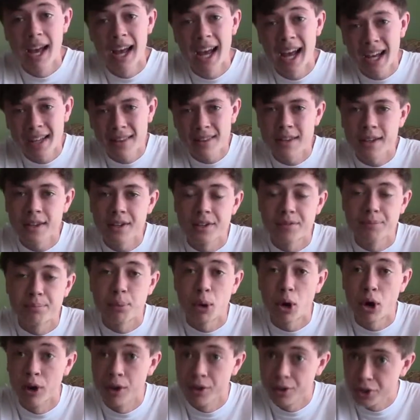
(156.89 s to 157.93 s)
At the end of
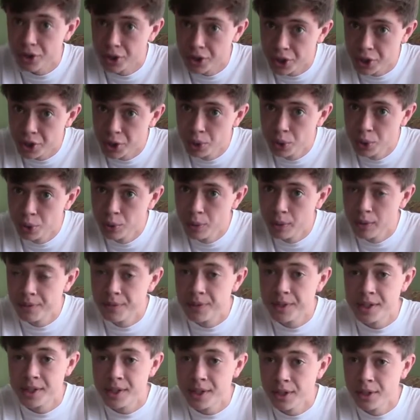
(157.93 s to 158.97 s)
Part 2 of
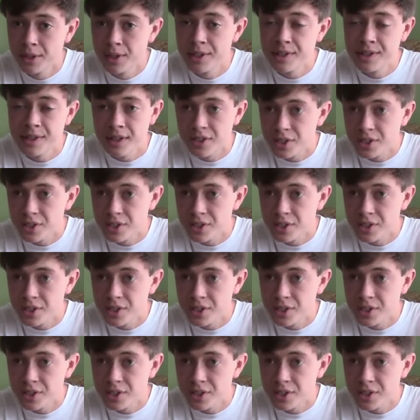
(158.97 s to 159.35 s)
the series,